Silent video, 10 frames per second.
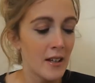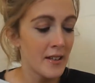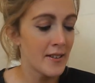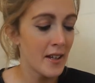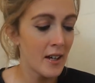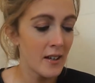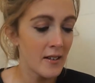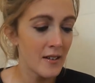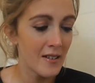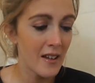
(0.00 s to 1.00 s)
So
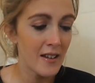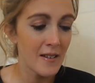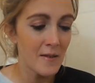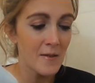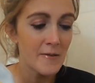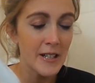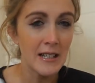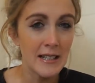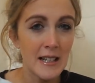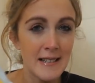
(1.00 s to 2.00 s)
I think they're a
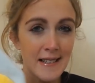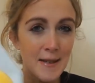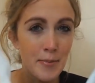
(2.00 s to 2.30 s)
really nice like